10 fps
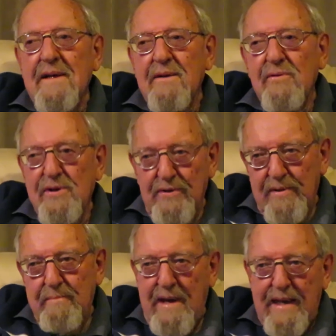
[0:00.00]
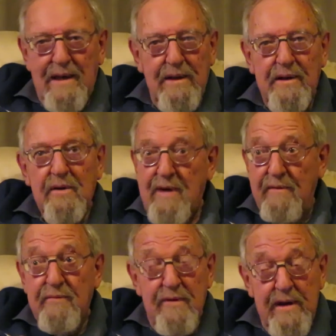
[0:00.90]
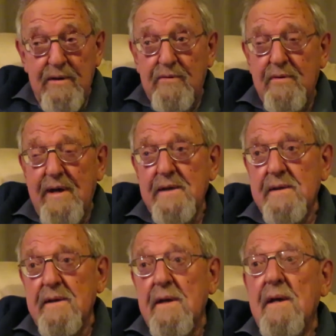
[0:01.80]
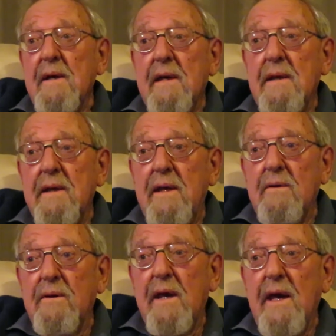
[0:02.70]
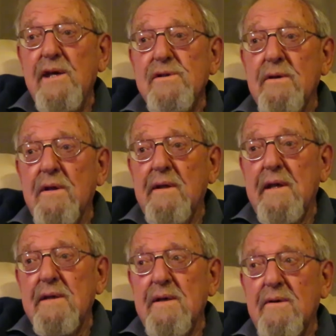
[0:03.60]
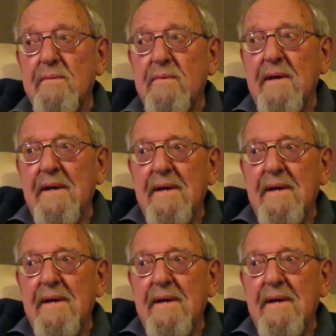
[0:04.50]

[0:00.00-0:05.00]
who was on the panel and a great friend of CRES, indeed on occasion at that time,